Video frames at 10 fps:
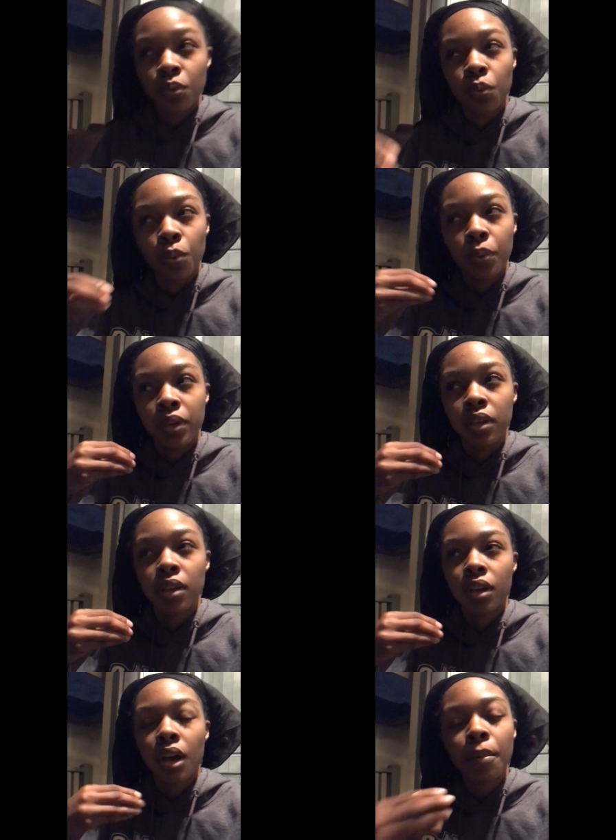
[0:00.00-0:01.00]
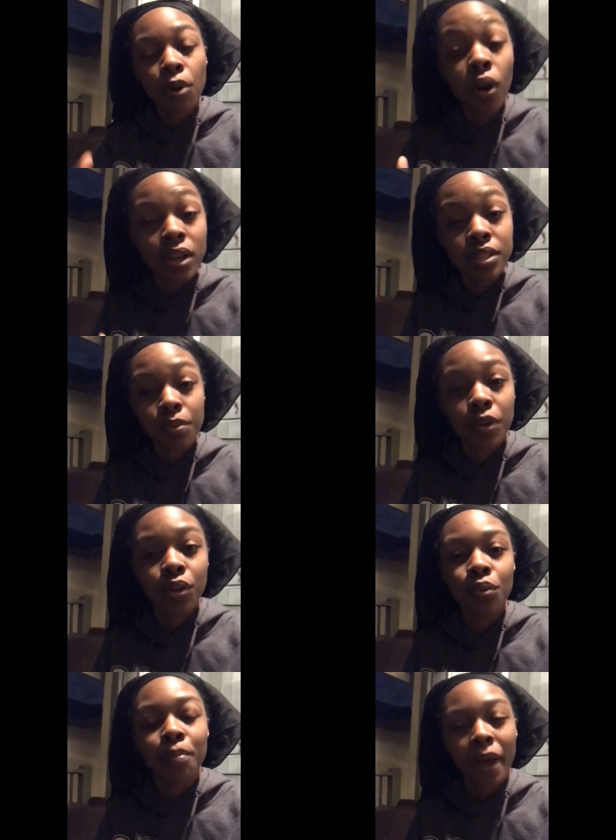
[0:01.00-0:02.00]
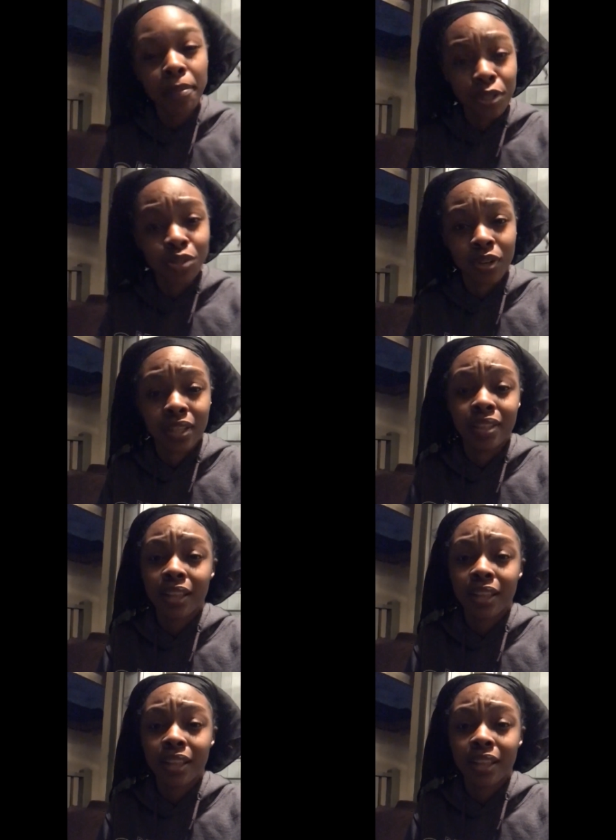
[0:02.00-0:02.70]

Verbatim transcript: When we come across someone who might be struggling,